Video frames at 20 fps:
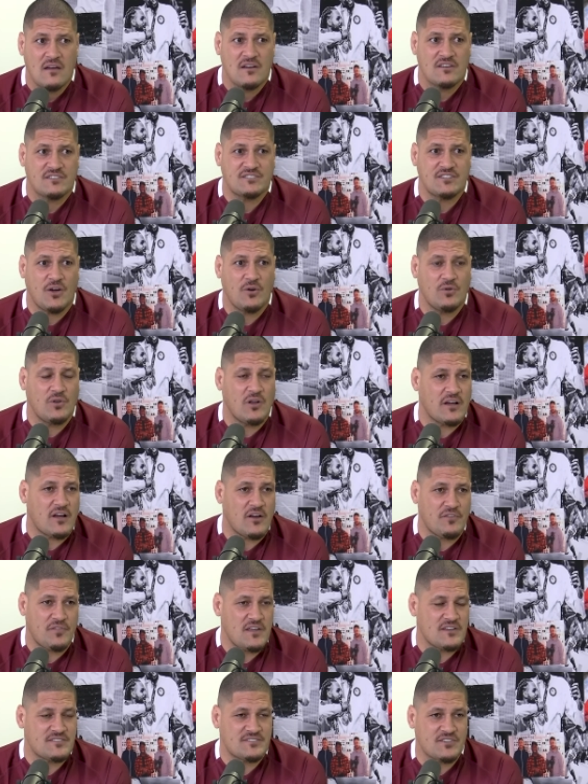So I
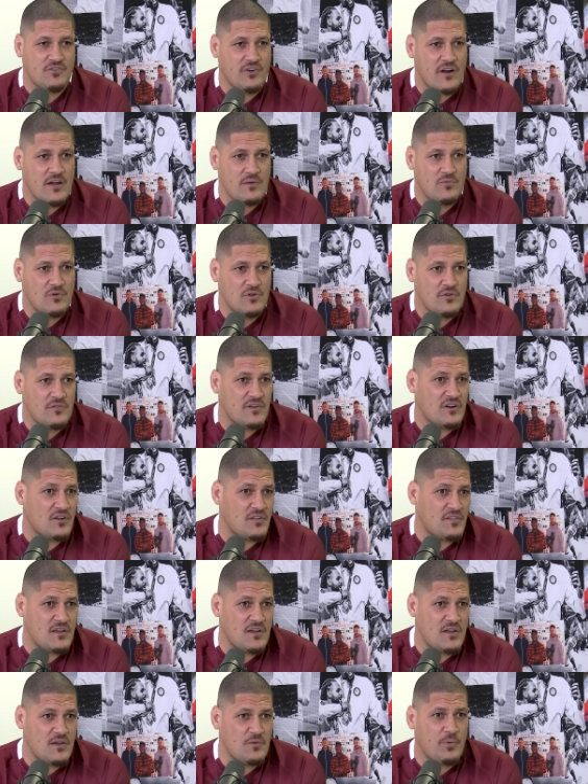think it's a great move, and I
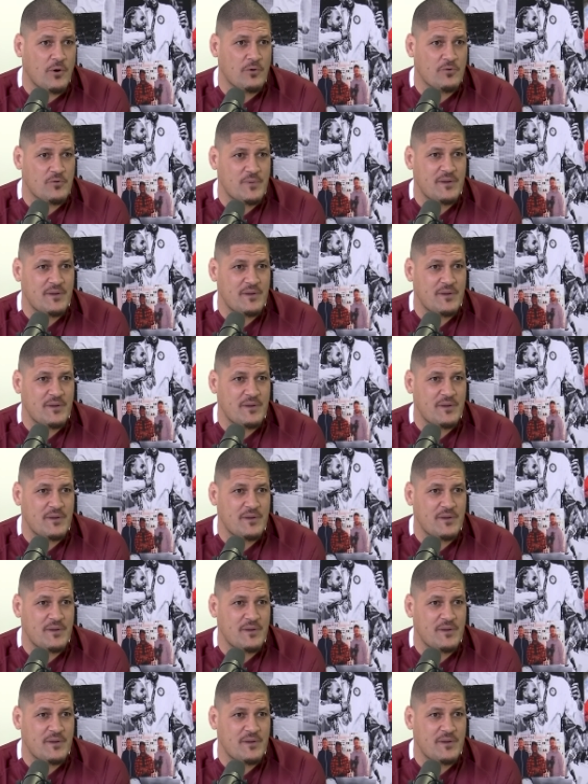think he's probably